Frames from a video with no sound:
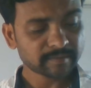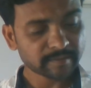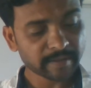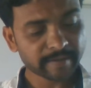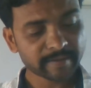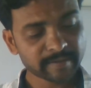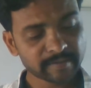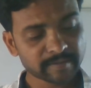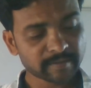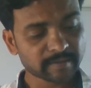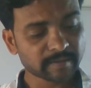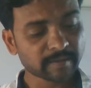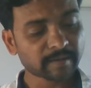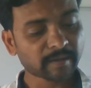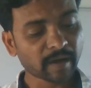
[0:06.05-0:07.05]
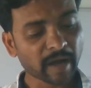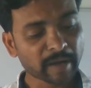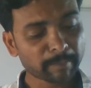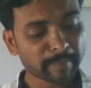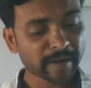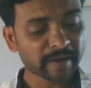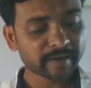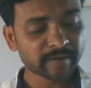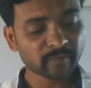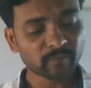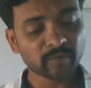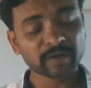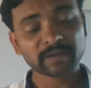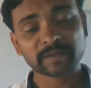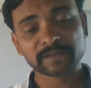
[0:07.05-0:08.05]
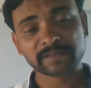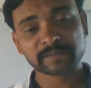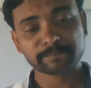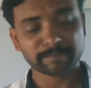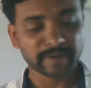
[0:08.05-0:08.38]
that is a wrong man in workers